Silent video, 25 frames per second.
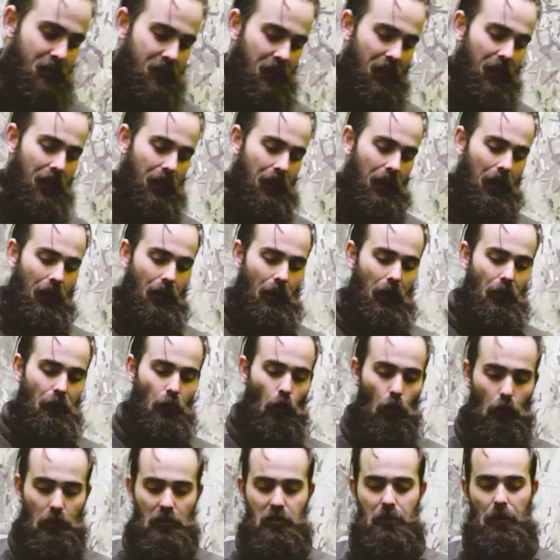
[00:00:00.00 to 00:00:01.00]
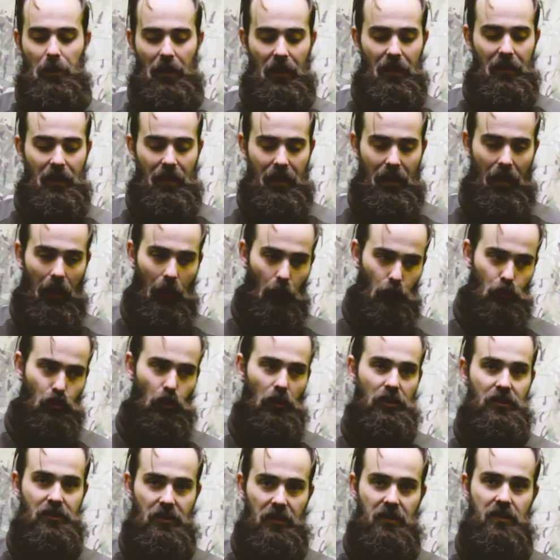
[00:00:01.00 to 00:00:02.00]
to. I've always been into, I'll
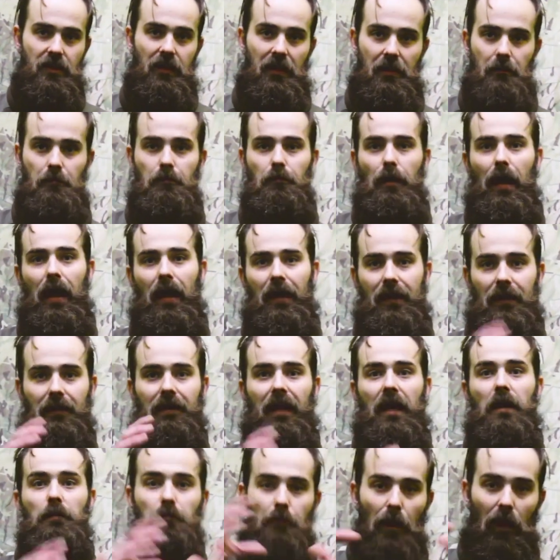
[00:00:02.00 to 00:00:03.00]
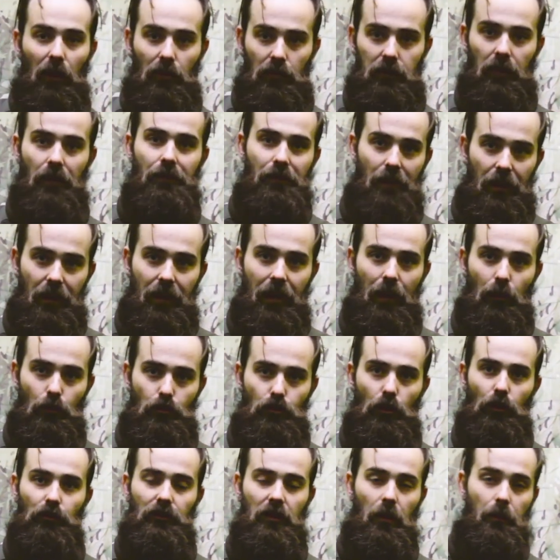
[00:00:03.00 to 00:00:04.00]
trust the sleeping bag and then build everything else
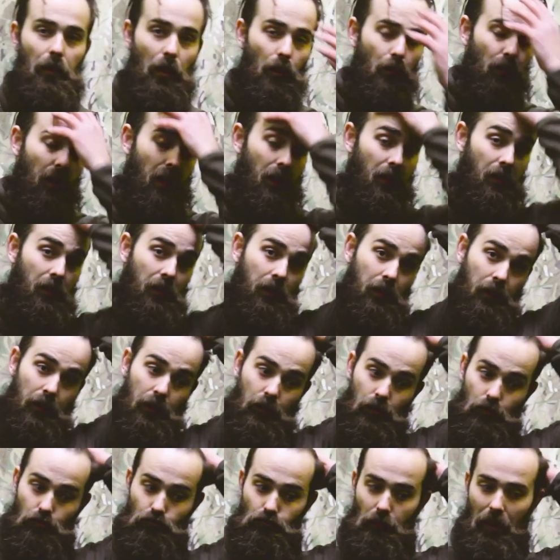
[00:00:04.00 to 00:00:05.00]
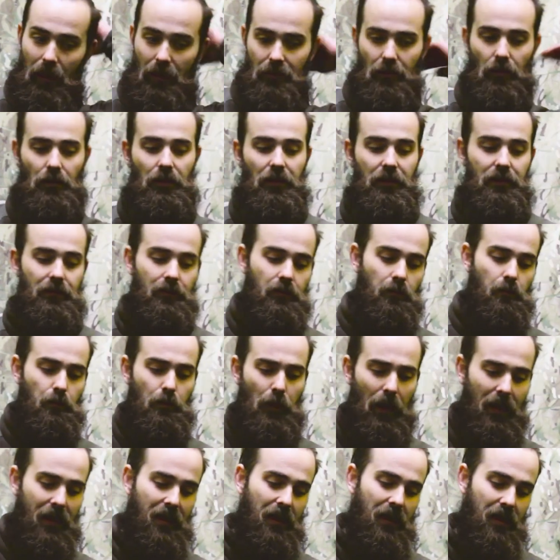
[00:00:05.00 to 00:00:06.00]
round about it, rather than
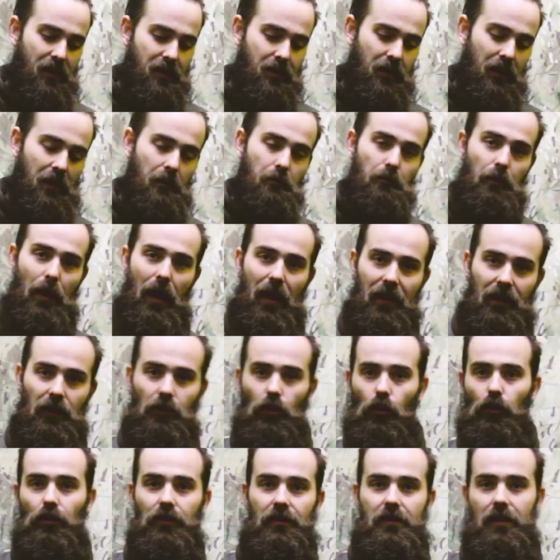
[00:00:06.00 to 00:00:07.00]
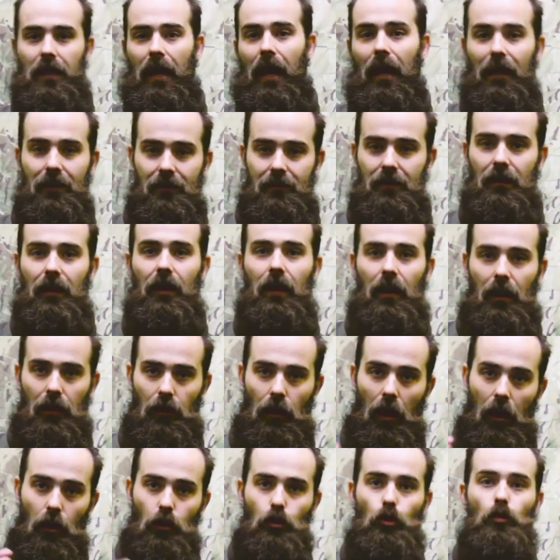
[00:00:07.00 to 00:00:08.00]
picking a sleeping bag and looking to add to it.
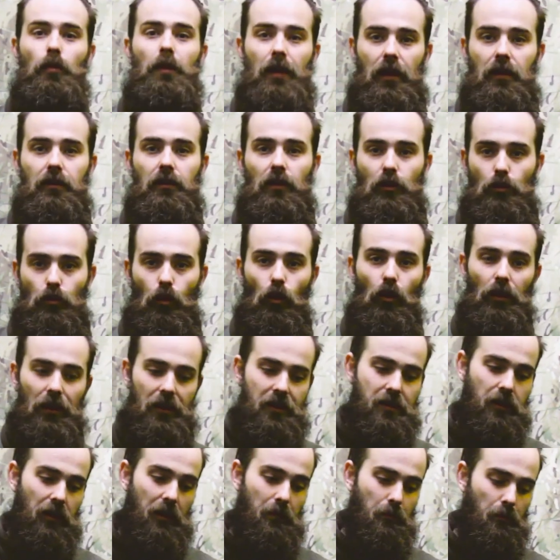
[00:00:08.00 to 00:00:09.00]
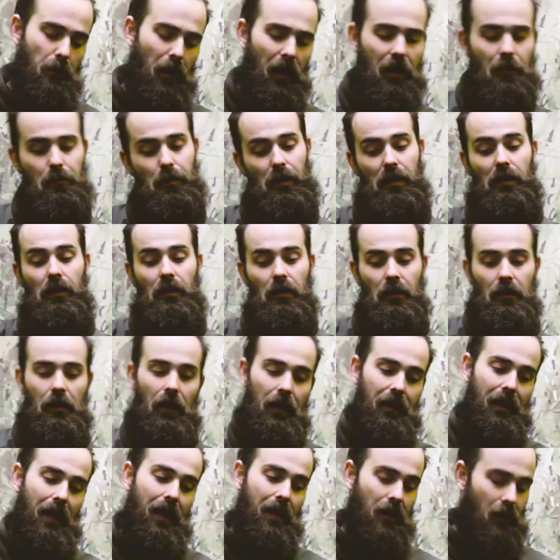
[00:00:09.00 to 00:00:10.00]
I go with the quality sleeping bag, but
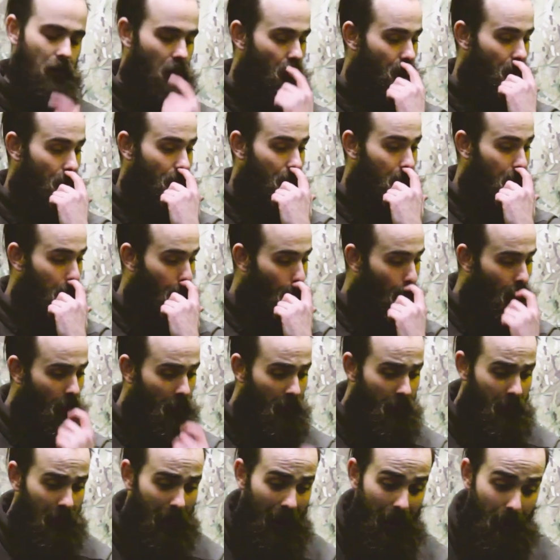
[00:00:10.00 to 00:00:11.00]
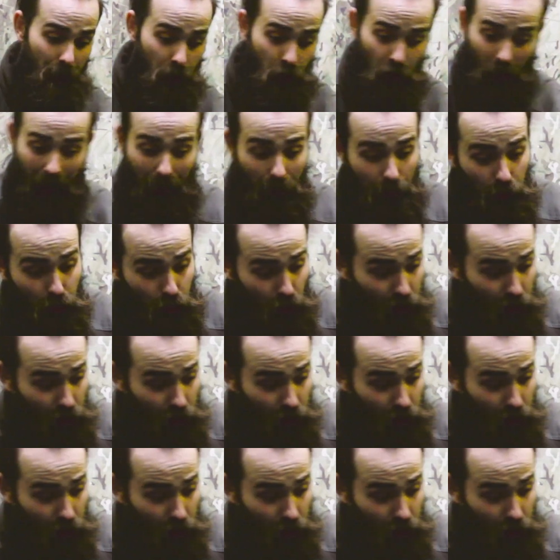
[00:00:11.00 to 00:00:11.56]
again, another video. So that was